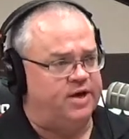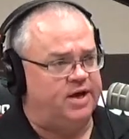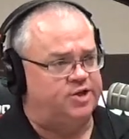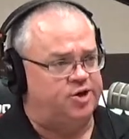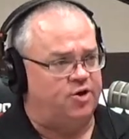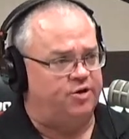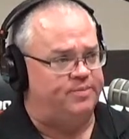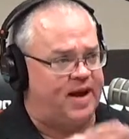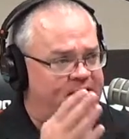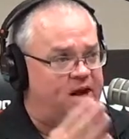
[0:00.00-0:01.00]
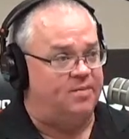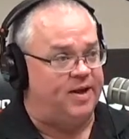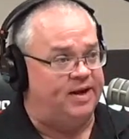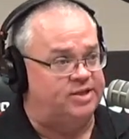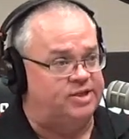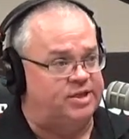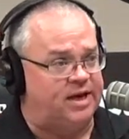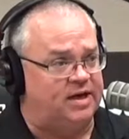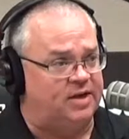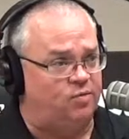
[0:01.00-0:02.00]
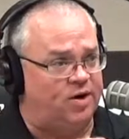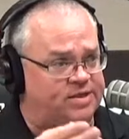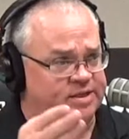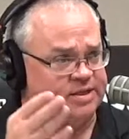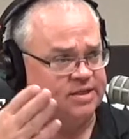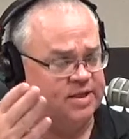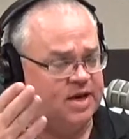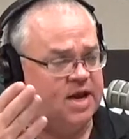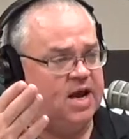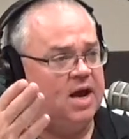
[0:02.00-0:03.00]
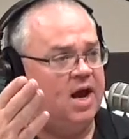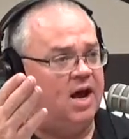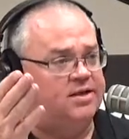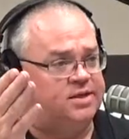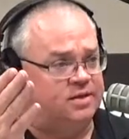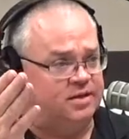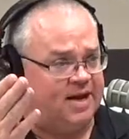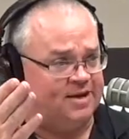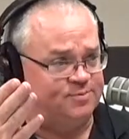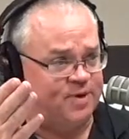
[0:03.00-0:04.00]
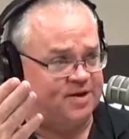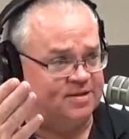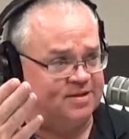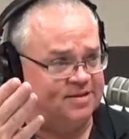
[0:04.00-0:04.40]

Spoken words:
It started back up, and it's steadily risen until last month.